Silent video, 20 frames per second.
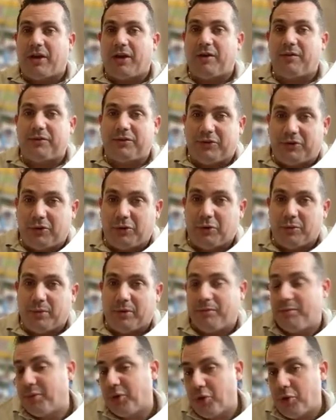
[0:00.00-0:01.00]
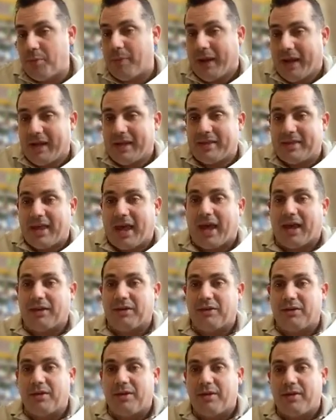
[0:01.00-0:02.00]
of tube of blue paint that
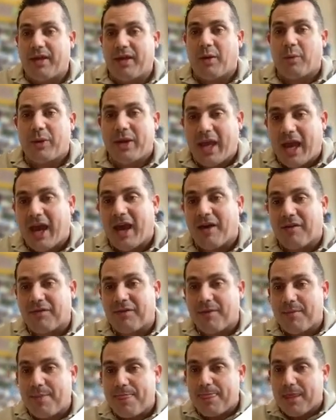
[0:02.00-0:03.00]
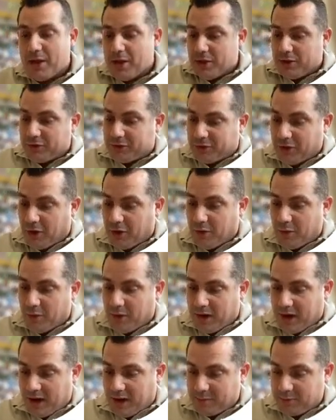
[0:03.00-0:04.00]
we have.
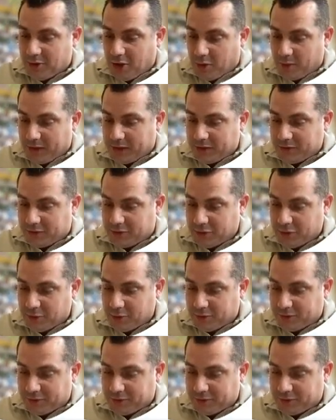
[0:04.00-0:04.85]
So I'm going to